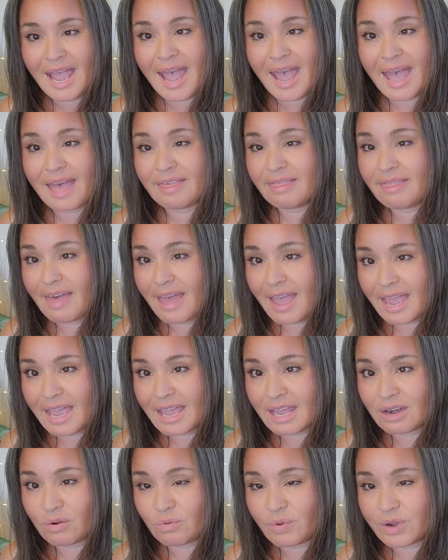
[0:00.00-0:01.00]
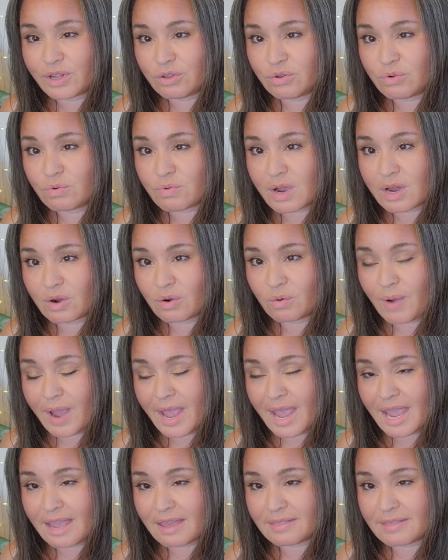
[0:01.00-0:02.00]
And then when you run
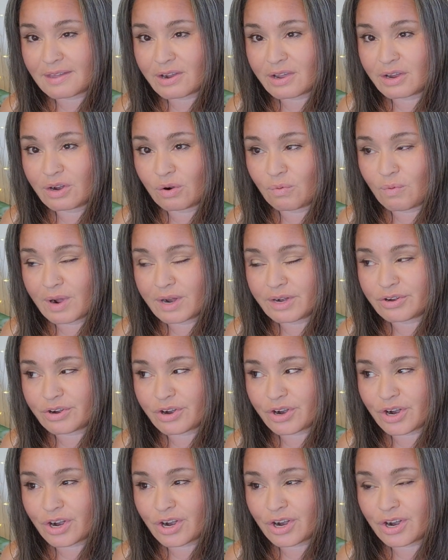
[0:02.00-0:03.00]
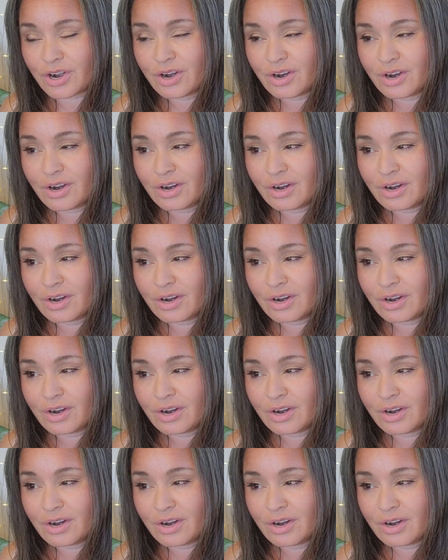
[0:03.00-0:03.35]
away, they're going to wonder